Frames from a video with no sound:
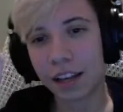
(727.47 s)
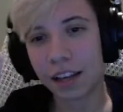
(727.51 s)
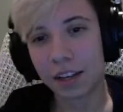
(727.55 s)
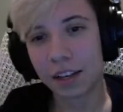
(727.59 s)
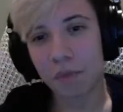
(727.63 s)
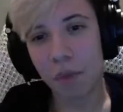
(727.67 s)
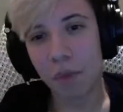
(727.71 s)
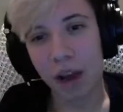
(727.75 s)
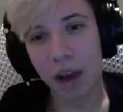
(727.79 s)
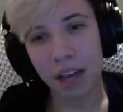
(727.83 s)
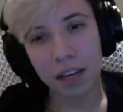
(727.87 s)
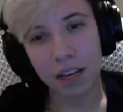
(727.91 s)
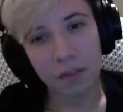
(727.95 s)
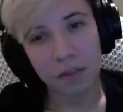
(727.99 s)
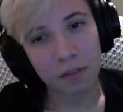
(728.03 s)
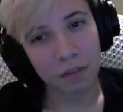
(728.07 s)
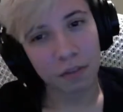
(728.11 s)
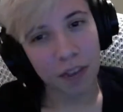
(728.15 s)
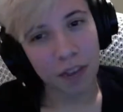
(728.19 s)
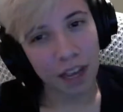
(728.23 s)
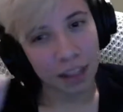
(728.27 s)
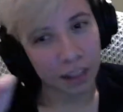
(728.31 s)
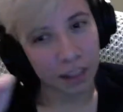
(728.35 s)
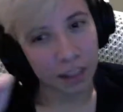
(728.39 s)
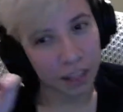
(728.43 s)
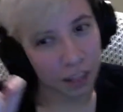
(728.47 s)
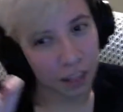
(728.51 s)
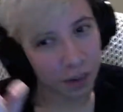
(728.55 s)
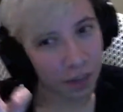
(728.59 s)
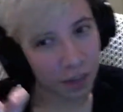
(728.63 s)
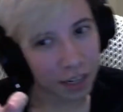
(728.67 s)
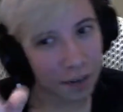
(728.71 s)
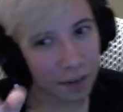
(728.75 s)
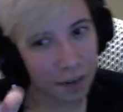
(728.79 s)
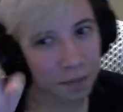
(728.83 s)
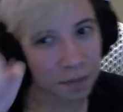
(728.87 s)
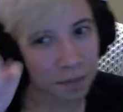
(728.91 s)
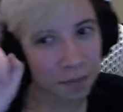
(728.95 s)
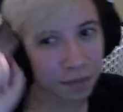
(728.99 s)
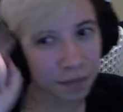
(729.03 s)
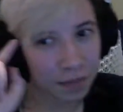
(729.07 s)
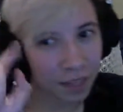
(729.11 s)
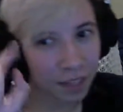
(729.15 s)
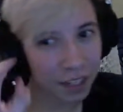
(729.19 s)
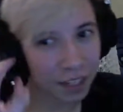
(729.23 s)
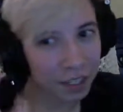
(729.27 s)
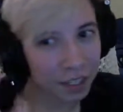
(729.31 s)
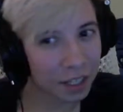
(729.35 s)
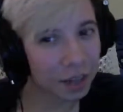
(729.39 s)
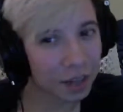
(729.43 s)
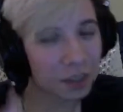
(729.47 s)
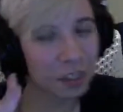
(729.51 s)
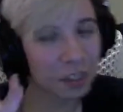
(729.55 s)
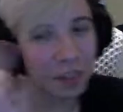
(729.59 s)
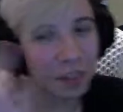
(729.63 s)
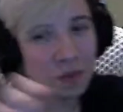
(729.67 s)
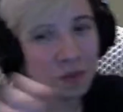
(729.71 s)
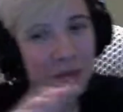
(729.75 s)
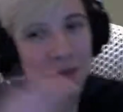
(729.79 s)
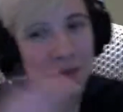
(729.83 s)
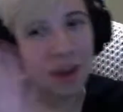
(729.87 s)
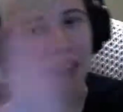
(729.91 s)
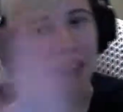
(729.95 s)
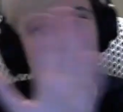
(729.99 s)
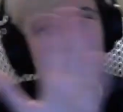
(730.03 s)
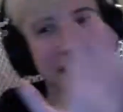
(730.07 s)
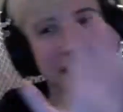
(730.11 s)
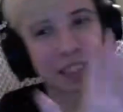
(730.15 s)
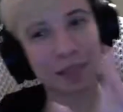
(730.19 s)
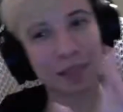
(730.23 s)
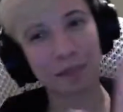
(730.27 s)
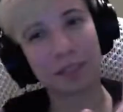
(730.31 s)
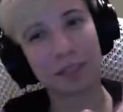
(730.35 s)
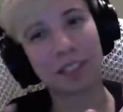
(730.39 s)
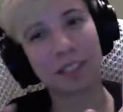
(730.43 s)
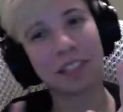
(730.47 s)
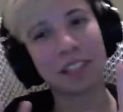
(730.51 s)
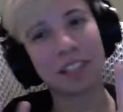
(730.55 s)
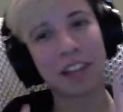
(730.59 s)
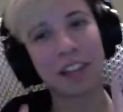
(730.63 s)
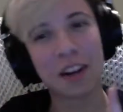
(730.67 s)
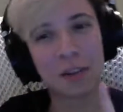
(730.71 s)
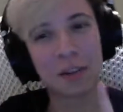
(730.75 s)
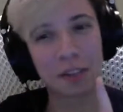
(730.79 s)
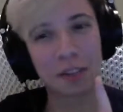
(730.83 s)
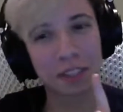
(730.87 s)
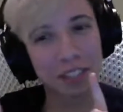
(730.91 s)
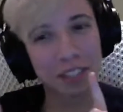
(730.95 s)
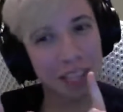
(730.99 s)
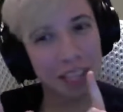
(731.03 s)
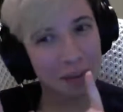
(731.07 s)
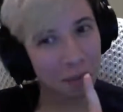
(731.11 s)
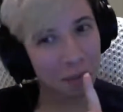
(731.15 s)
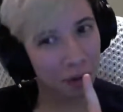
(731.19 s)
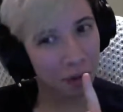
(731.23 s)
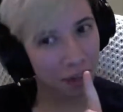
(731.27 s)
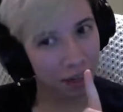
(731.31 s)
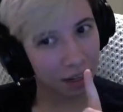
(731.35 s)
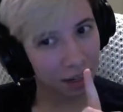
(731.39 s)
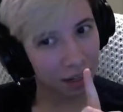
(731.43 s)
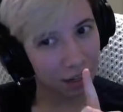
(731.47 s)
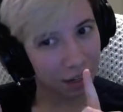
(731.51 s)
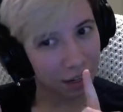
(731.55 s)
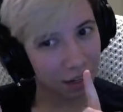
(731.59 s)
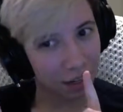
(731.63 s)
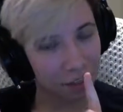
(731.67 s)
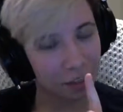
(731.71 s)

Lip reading: My fan theory. So here's, let me back this up to Zayin Art's Keyblade here.